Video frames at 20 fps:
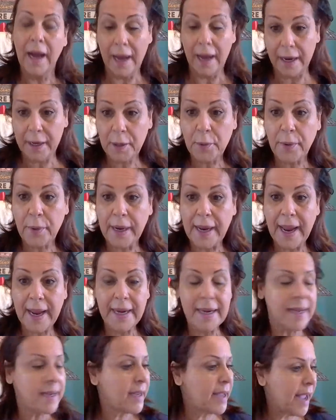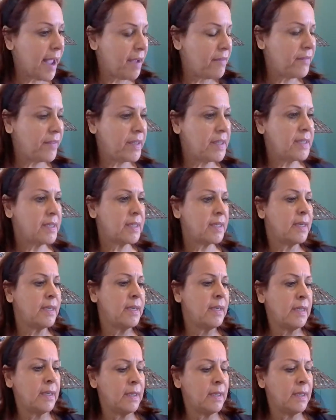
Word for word: I create a canvas